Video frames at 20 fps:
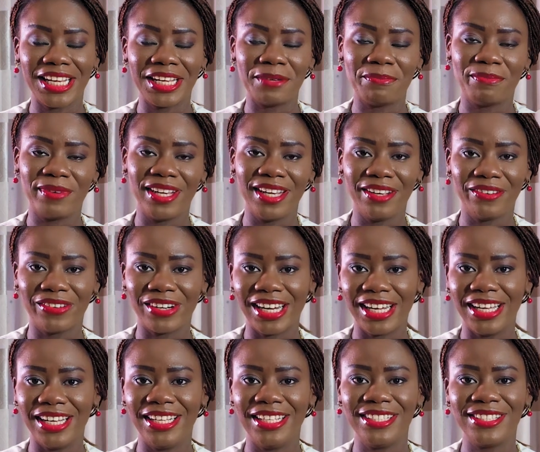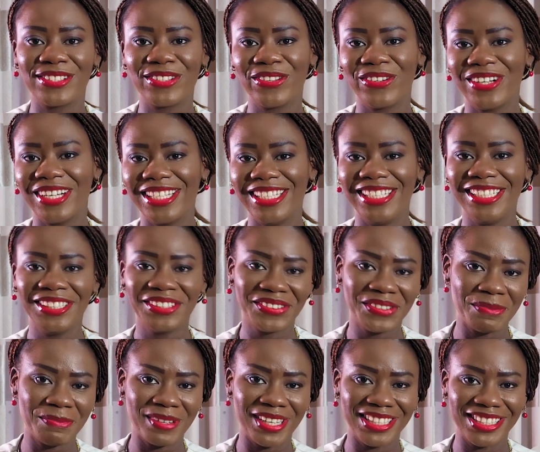a pay rise or an
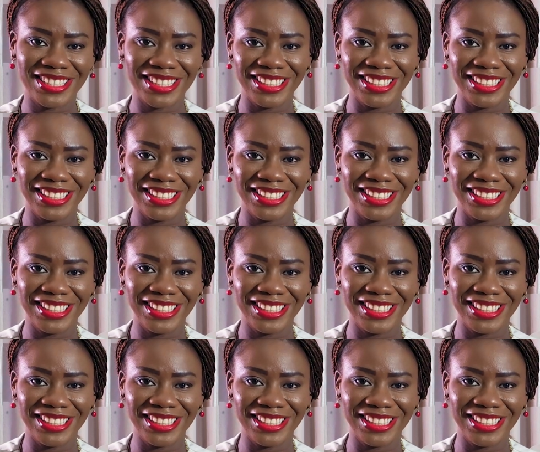increment